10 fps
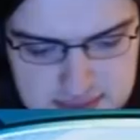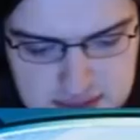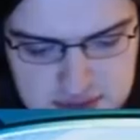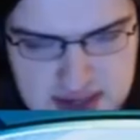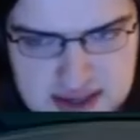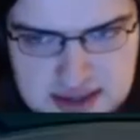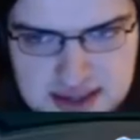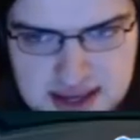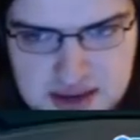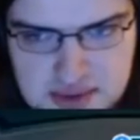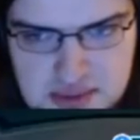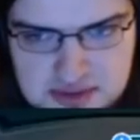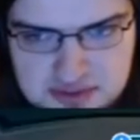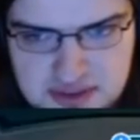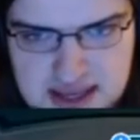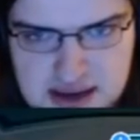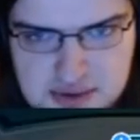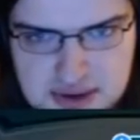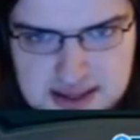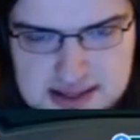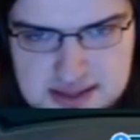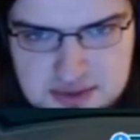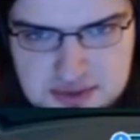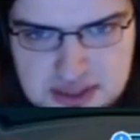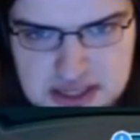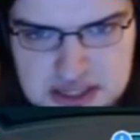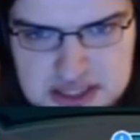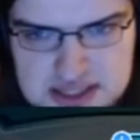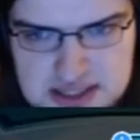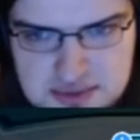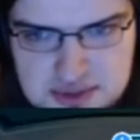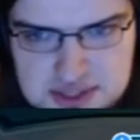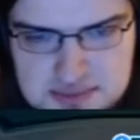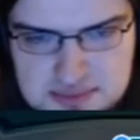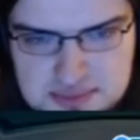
So do you reckon I can get away with a Fake Out and a Horn Leech into the Rotom?